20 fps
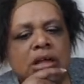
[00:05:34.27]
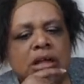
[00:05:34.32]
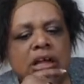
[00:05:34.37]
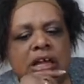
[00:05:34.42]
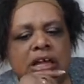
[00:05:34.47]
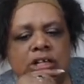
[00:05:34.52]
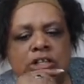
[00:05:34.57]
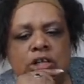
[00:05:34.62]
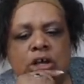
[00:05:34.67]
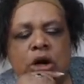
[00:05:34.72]

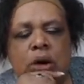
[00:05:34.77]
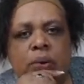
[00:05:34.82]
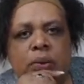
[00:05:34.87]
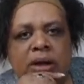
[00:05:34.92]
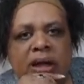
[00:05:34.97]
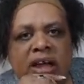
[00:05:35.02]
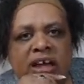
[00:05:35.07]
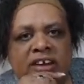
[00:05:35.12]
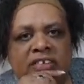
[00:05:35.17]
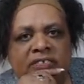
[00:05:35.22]
It's
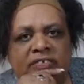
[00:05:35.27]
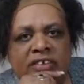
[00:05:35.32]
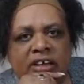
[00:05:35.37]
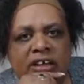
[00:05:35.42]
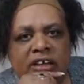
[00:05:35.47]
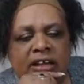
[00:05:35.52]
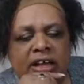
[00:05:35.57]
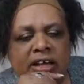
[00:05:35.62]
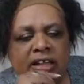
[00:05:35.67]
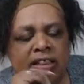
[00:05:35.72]
okay to
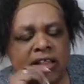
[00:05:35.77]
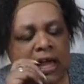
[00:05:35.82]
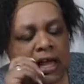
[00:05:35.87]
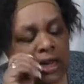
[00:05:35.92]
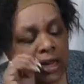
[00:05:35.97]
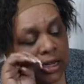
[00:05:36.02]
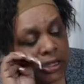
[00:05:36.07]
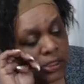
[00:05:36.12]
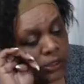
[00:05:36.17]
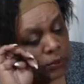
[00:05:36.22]
feel like
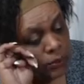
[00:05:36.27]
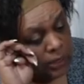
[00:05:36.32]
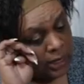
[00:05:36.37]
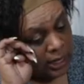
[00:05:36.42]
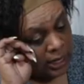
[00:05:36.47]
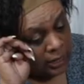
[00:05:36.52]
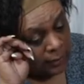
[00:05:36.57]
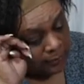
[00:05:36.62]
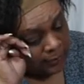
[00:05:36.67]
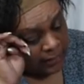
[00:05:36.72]
that. It's
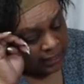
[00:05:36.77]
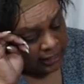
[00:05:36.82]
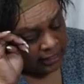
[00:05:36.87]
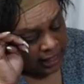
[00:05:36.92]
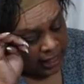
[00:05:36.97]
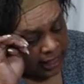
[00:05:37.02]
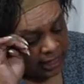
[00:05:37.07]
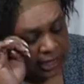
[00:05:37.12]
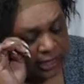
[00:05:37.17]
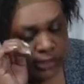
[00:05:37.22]
okay to be
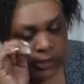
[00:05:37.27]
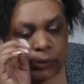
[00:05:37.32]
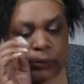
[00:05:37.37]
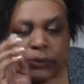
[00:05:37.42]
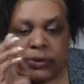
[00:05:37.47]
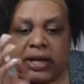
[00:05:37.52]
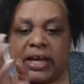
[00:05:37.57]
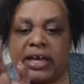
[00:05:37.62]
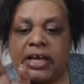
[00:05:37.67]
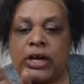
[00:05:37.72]
that. It's
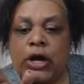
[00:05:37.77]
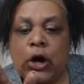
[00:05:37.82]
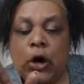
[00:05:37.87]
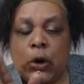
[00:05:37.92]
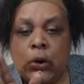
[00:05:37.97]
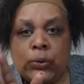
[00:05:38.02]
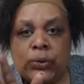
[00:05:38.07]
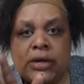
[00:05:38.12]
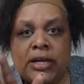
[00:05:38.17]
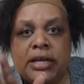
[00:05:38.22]
okay to
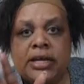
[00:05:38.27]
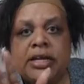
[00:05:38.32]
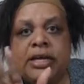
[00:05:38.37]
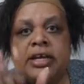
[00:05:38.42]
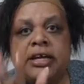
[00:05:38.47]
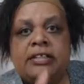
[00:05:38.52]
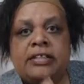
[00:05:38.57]
own it.